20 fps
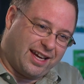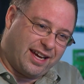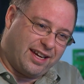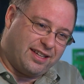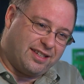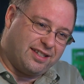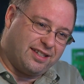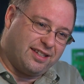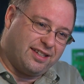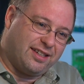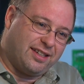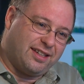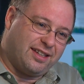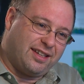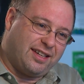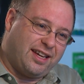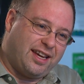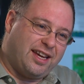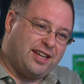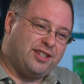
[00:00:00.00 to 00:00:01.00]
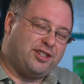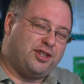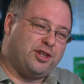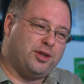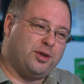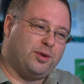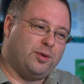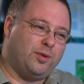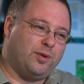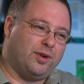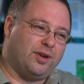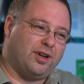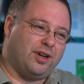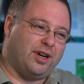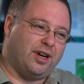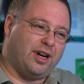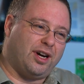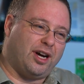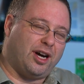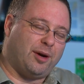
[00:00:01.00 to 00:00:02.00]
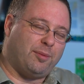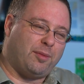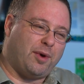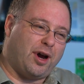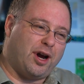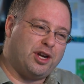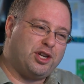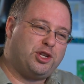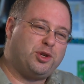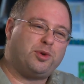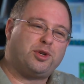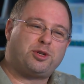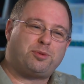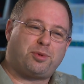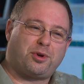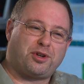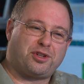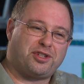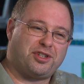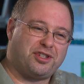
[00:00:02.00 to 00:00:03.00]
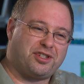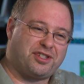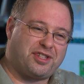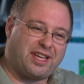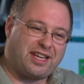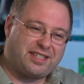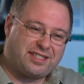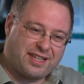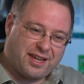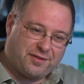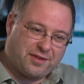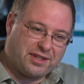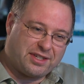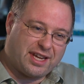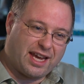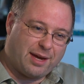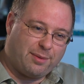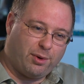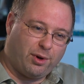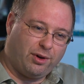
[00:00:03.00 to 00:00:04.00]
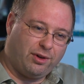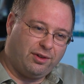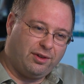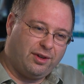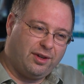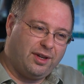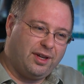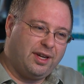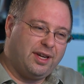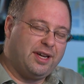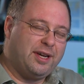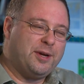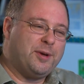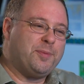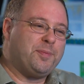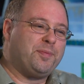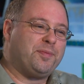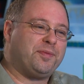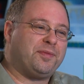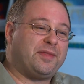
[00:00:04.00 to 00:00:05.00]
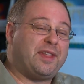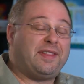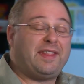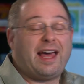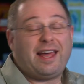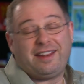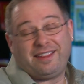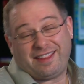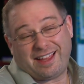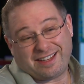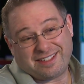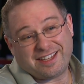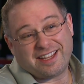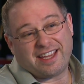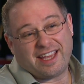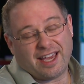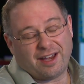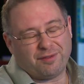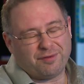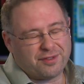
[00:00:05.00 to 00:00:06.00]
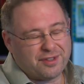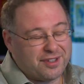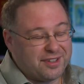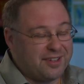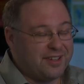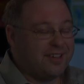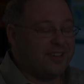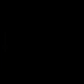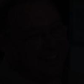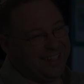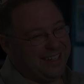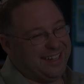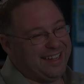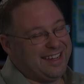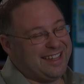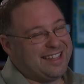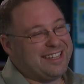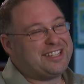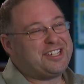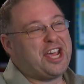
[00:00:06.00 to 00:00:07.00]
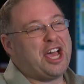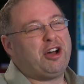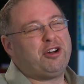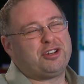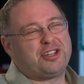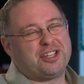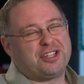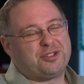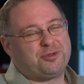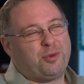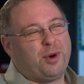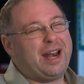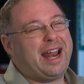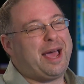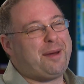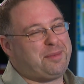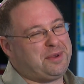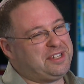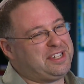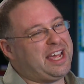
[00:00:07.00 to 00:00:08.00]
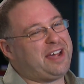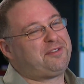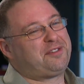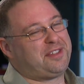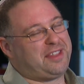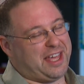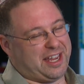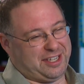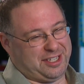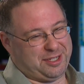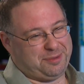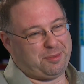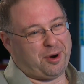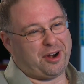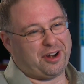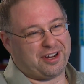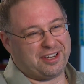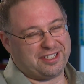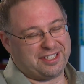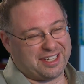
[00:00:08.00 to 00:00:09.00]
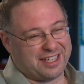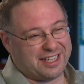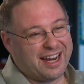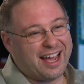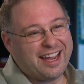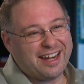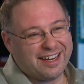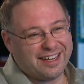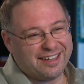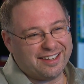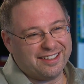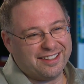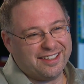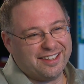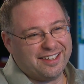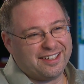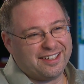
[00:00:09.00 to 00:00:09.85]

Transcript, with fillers: light into um, a Jewish person's Thanksgiving table, then that, that's a gift. The challenge is what happens after that spark is ignited?